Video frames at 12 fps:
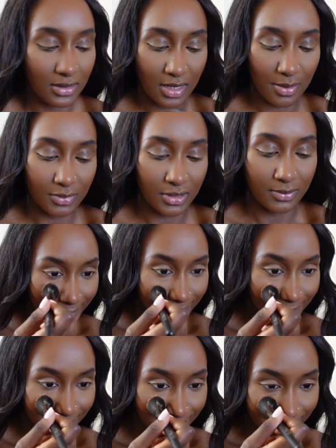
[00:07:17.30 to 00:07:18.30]
I'm gonna put a
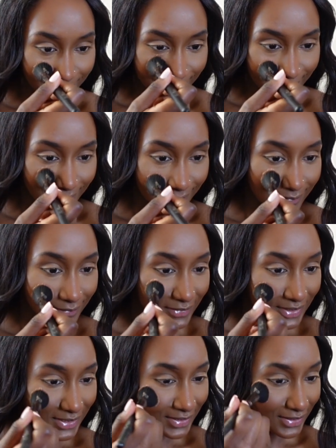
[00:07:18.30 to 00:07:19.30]
little bit more.
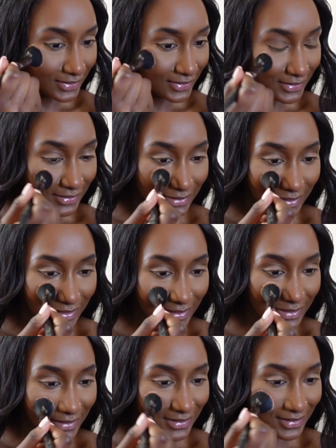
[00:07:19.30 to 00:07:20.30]
Now, I'm not gonna lie,